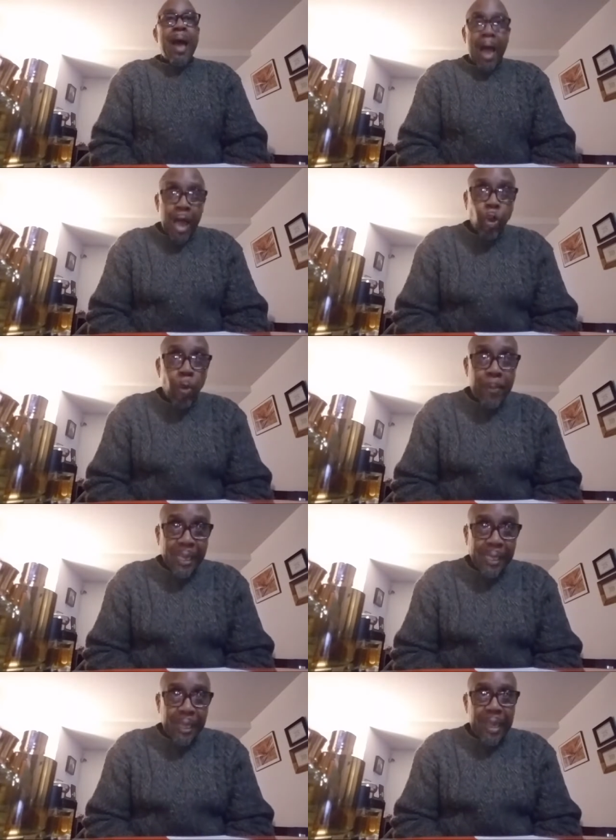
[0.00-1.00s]

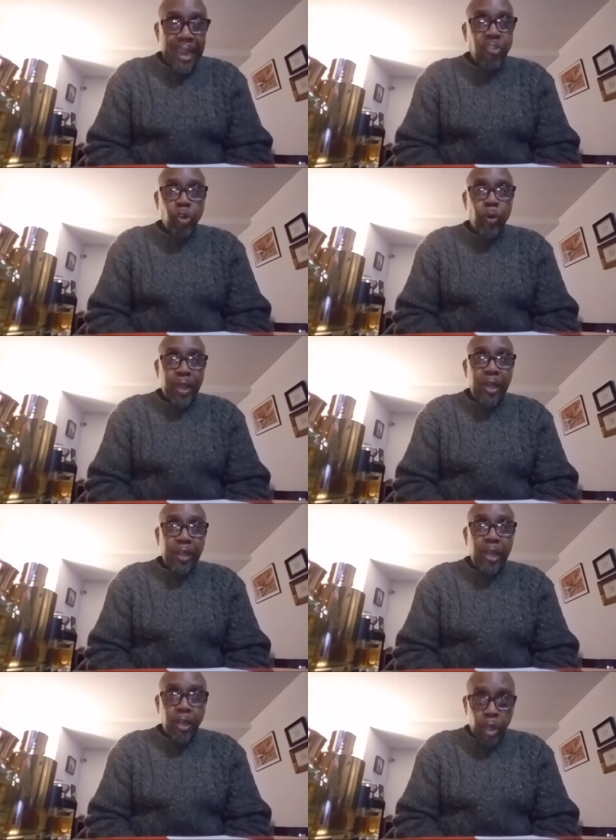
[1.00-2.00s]
Hollomedia, H O L
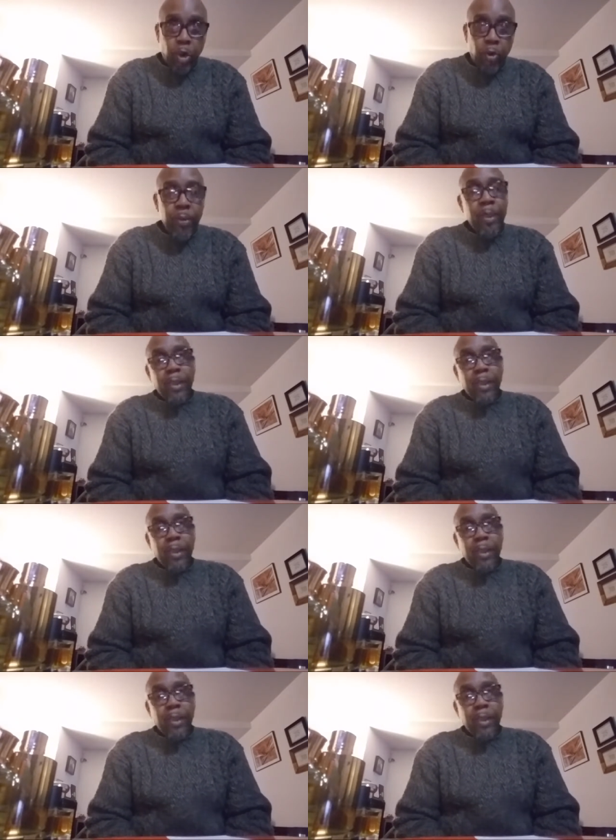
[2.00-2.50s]
L O